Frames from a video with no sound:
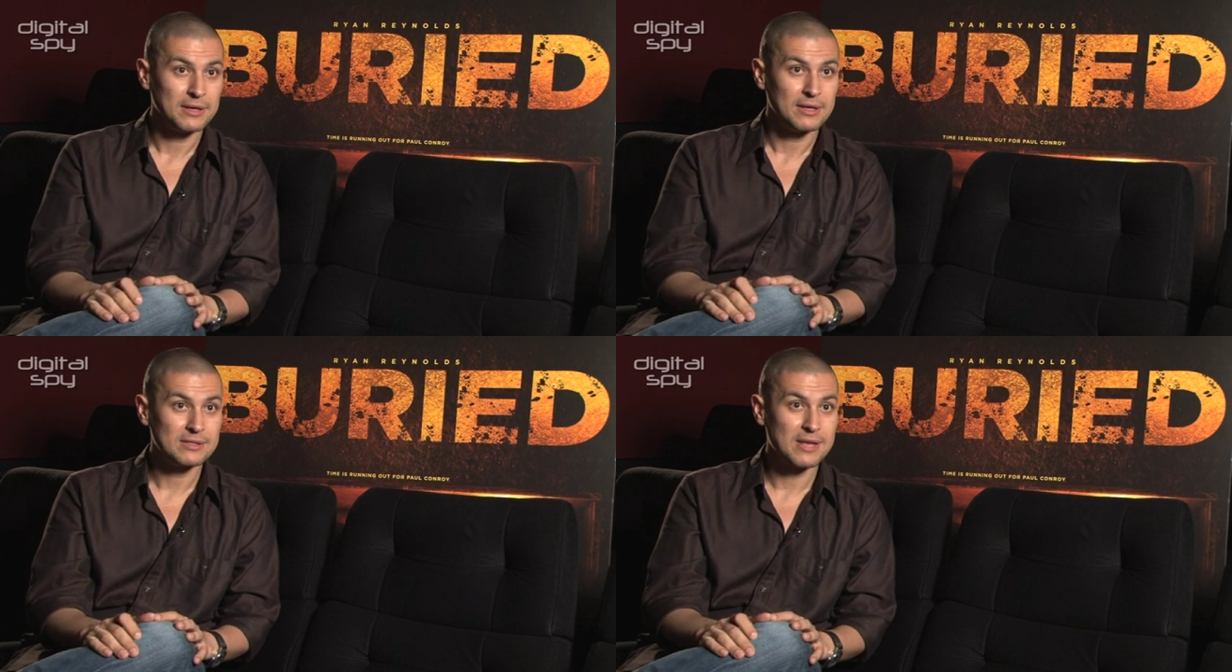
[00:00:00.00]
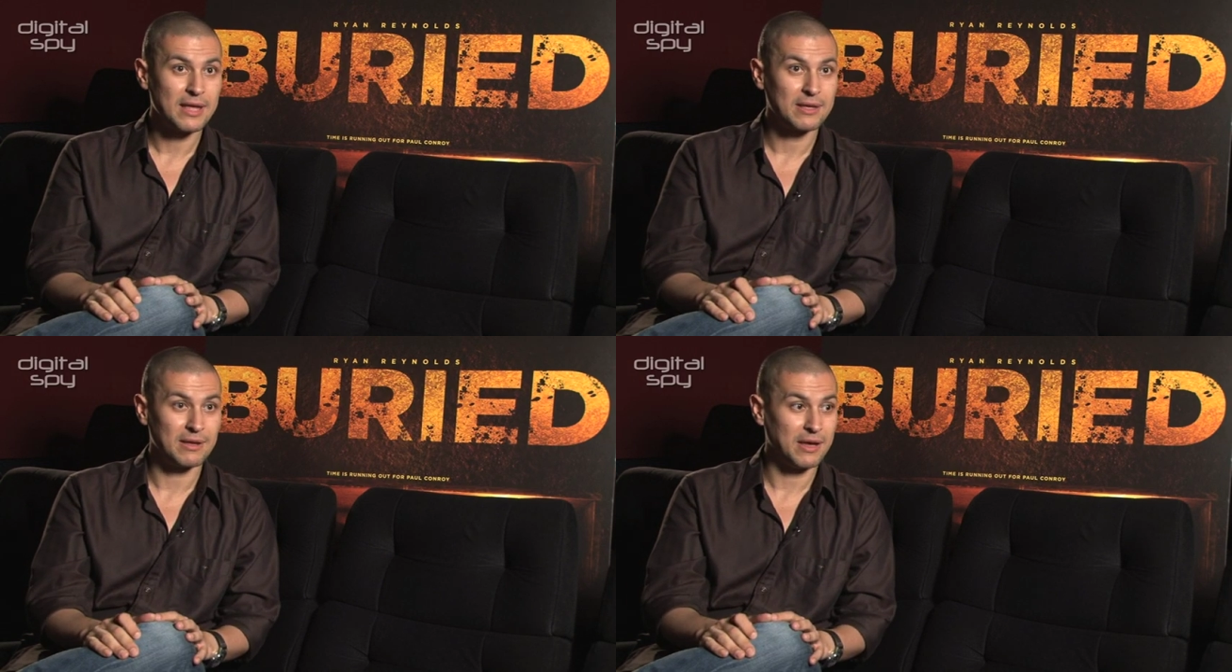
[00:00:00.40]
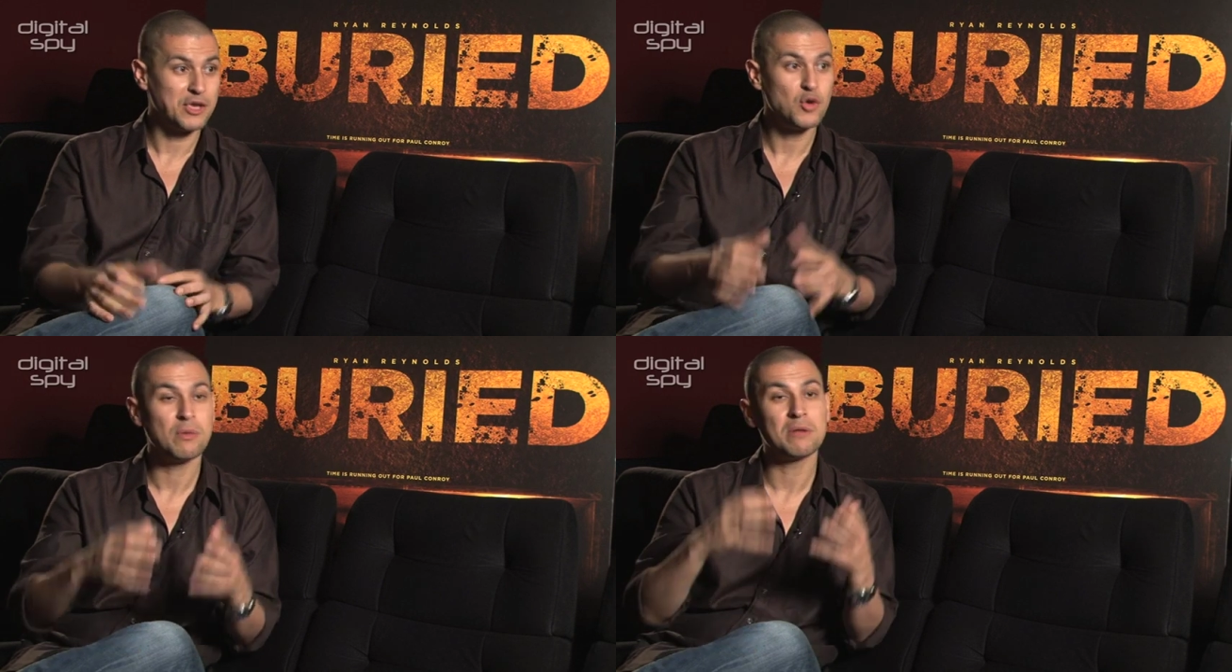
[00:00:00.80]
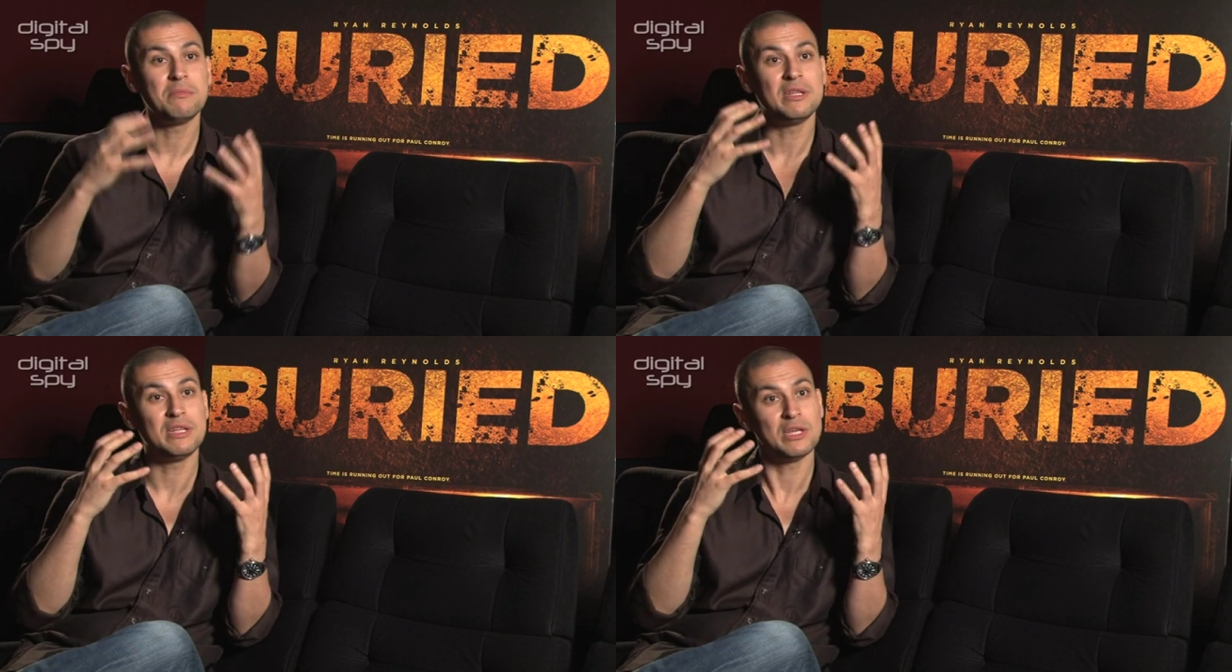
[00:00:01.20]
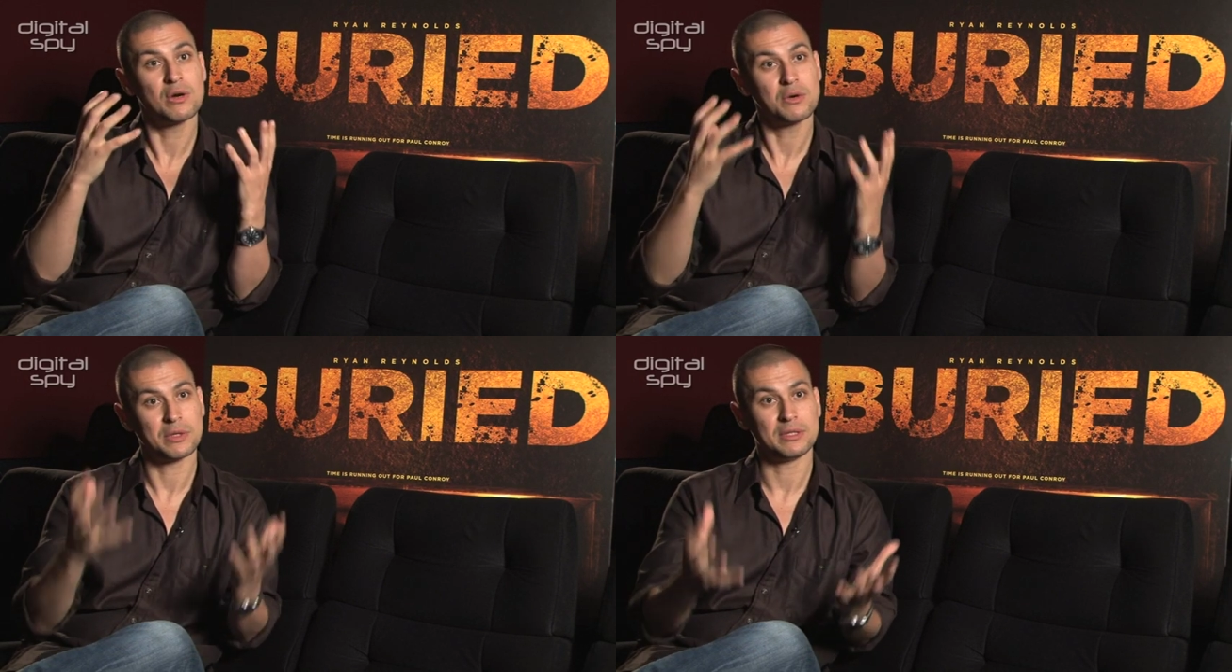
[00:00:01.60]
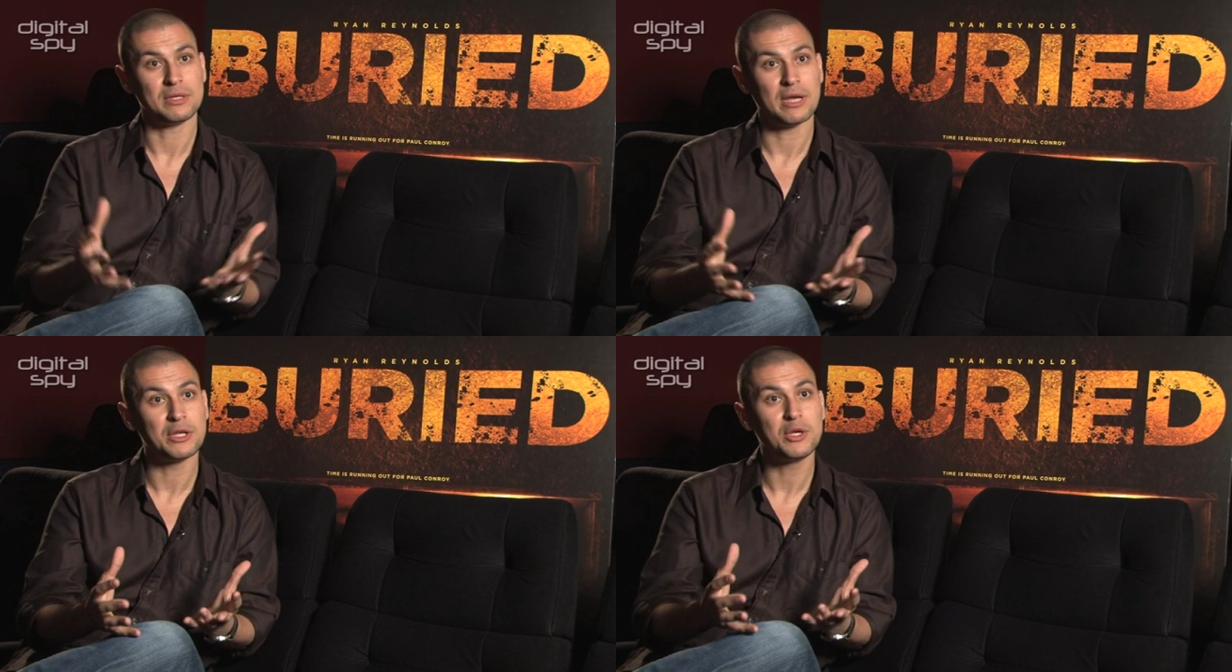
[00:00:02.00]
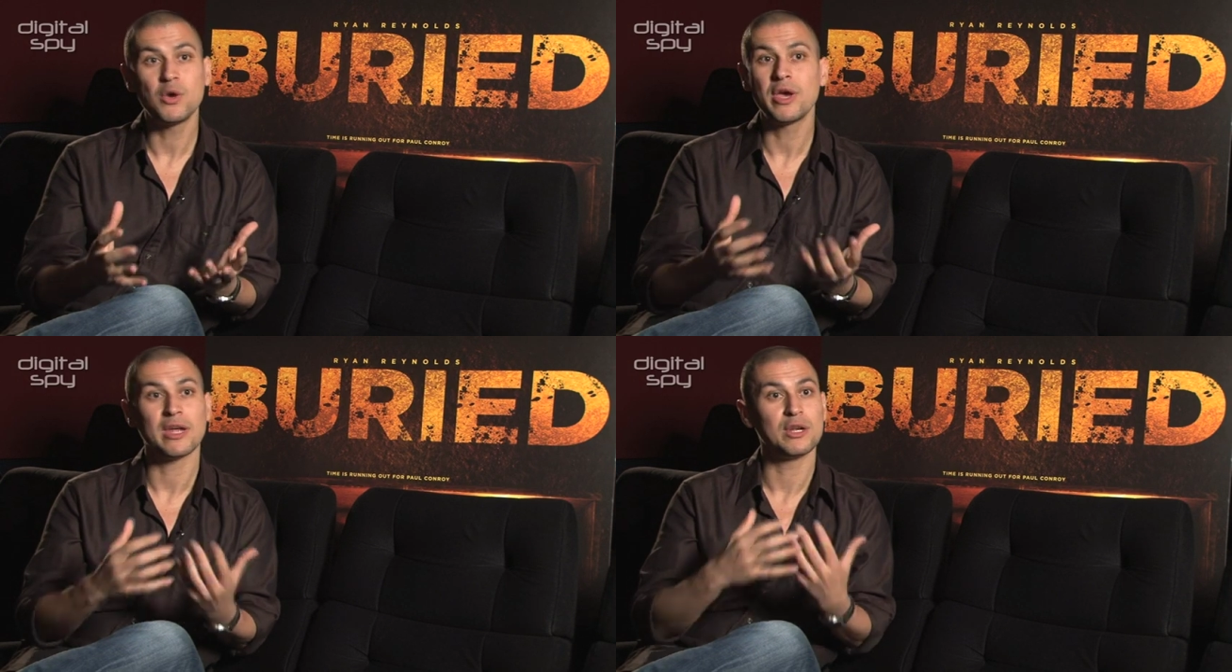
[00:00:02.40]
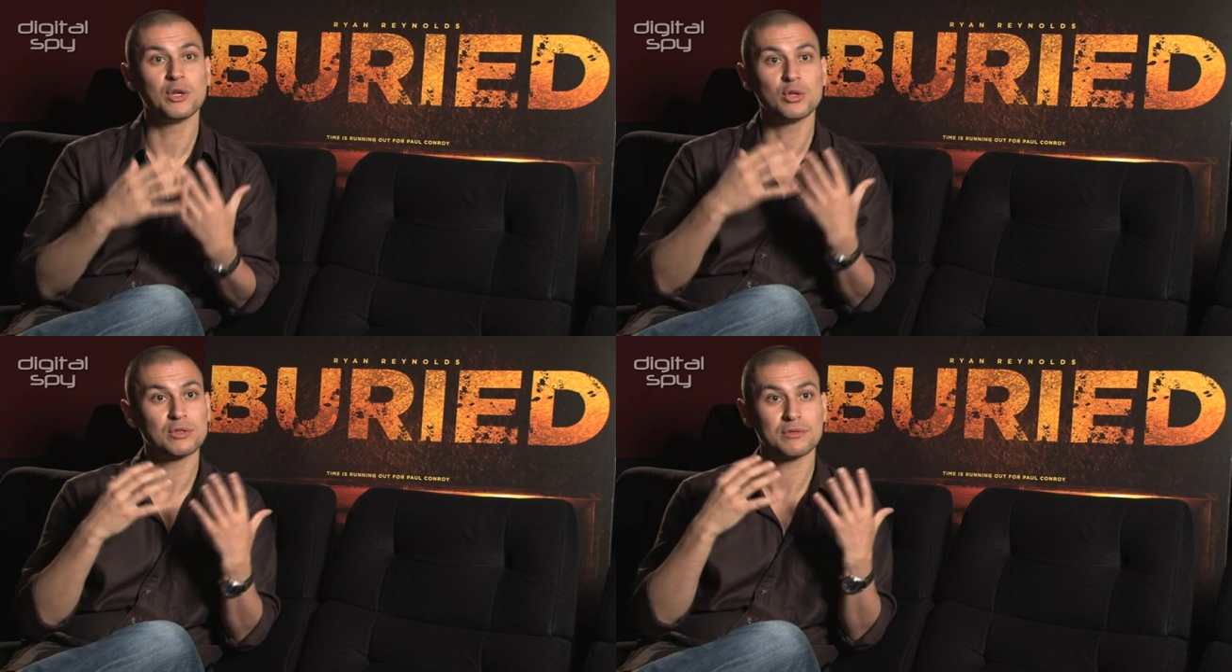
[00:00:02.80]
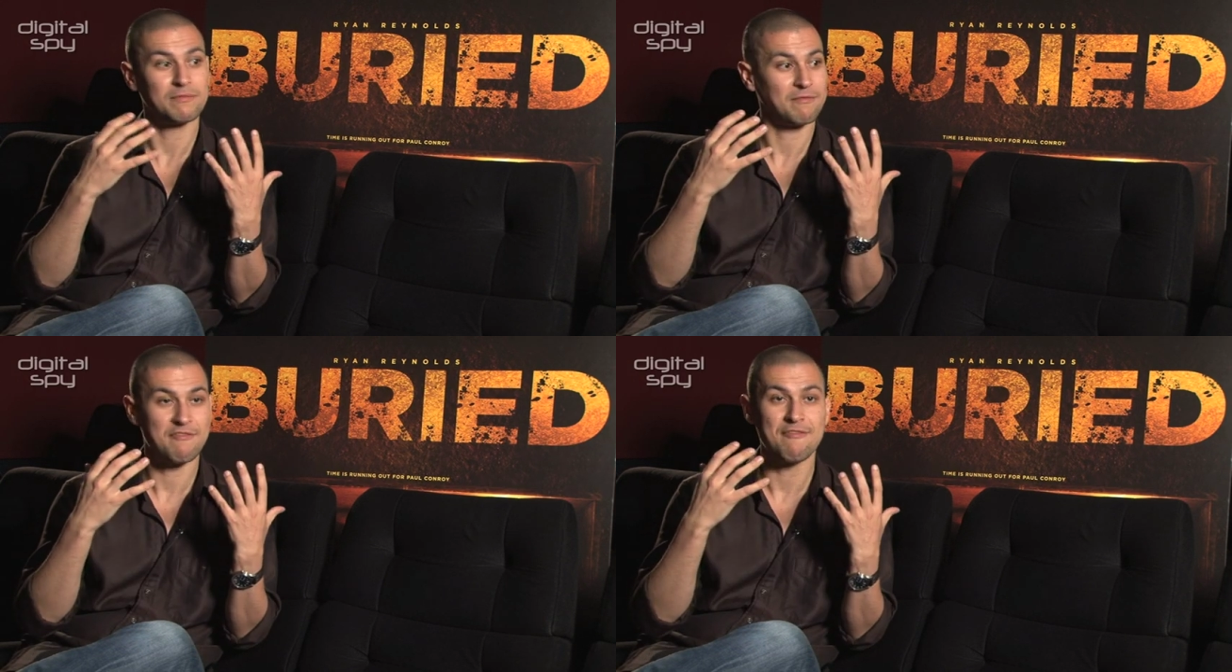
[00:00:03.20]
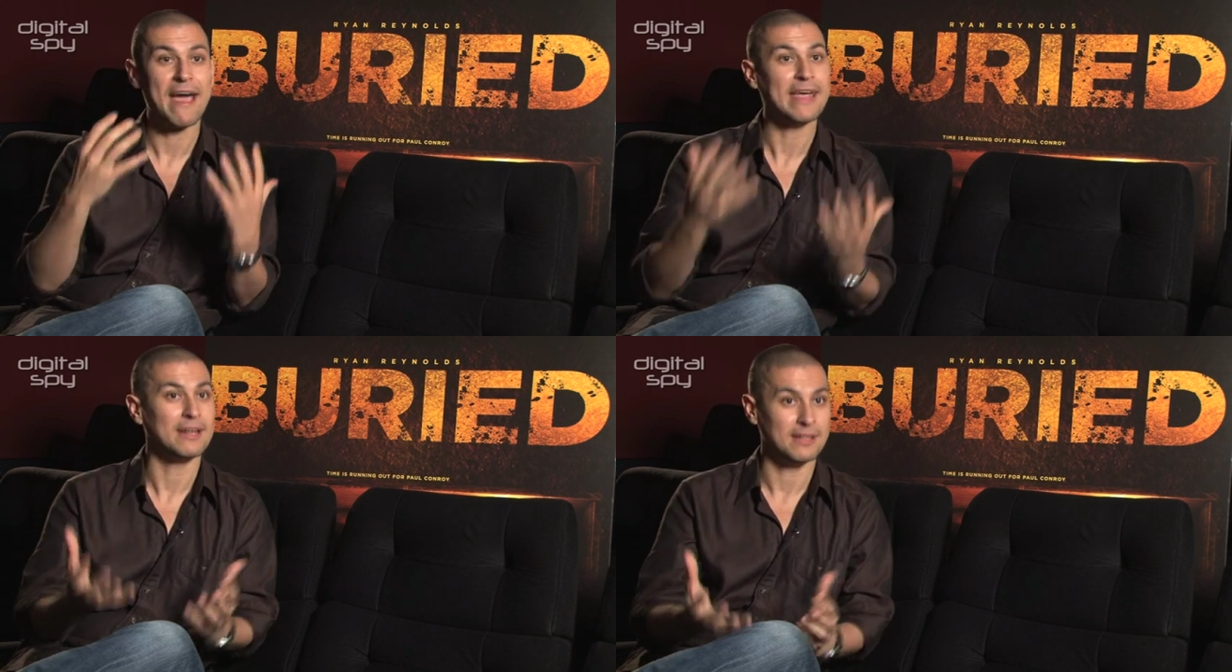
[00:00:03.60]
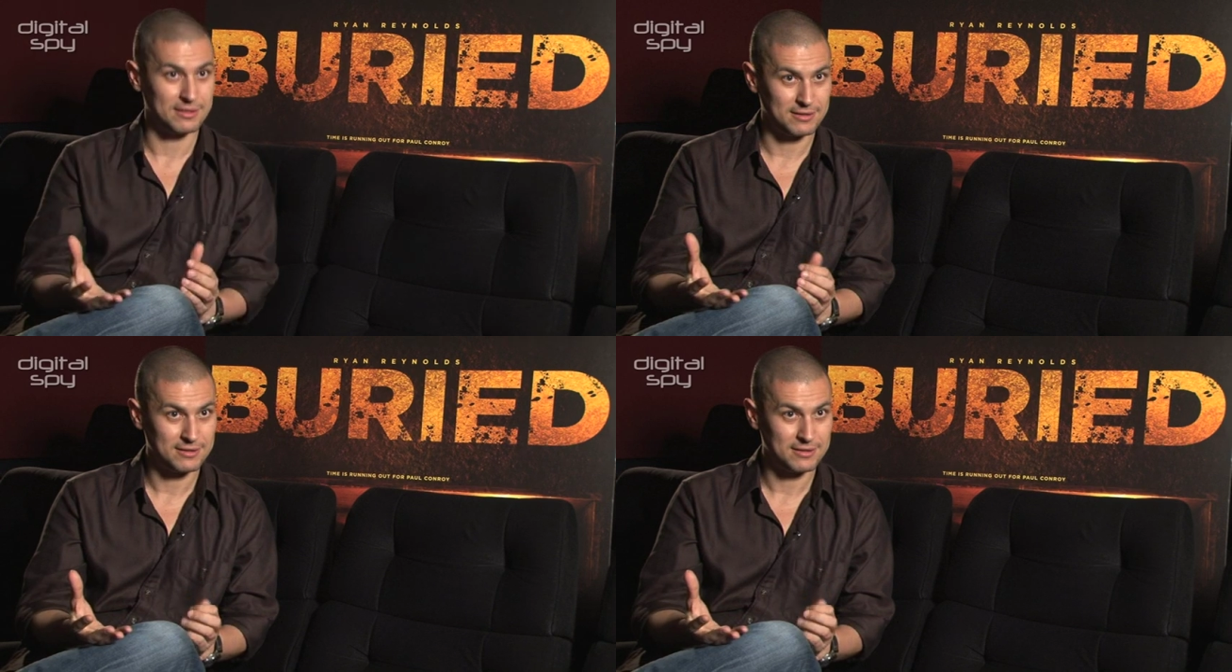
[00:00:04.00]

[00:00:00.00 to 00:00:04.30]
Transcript: It's like a human mediocrity, and you cannot fight it.